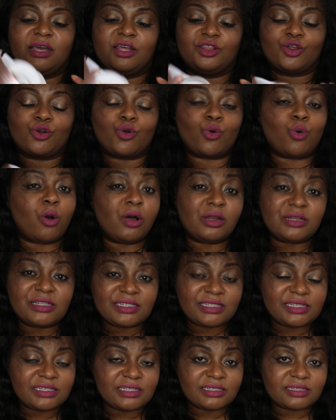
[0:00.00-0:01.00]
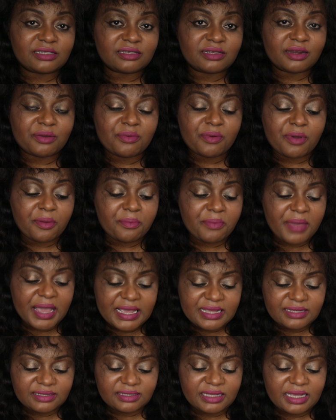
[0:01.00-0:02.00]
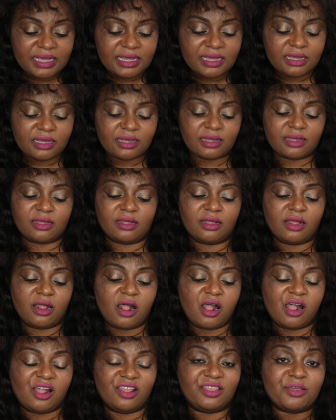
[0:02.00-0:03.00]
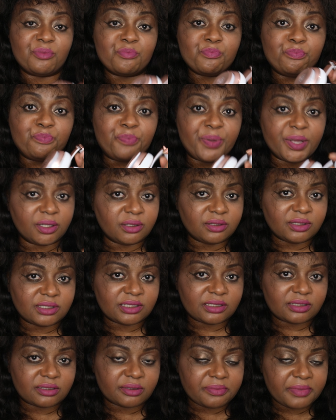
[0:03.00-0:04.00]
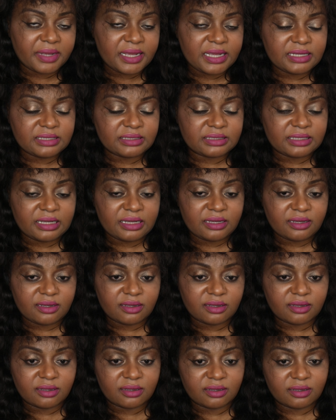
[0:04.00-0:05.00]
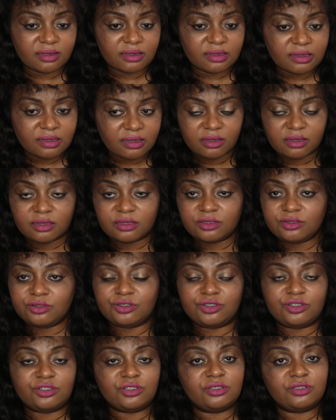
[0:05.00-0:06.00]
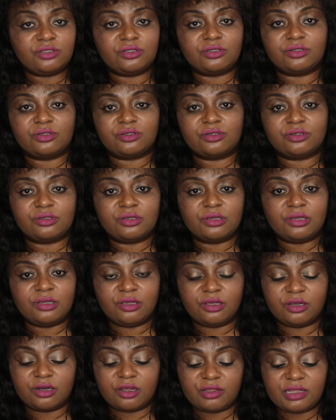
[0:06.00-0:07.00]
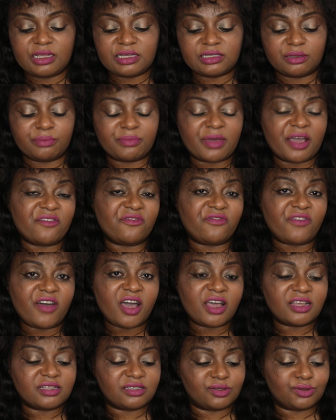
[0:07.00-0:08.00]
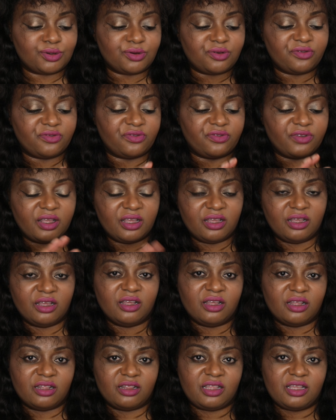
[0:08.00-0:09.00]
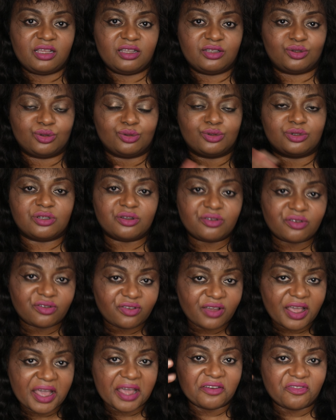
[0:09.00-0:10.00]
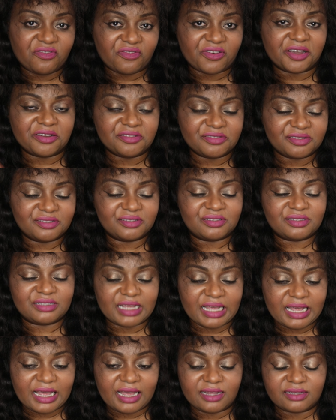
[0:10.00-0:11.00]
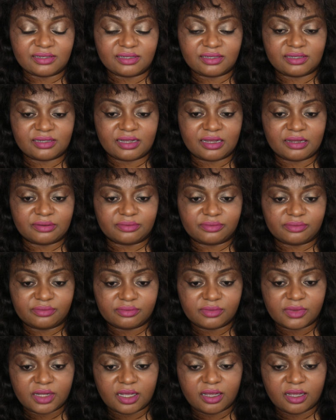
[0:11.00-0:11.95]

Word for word: The quality is amazing. The build is amazing. You just, you know, these are my first sort of these sort of headphones and um,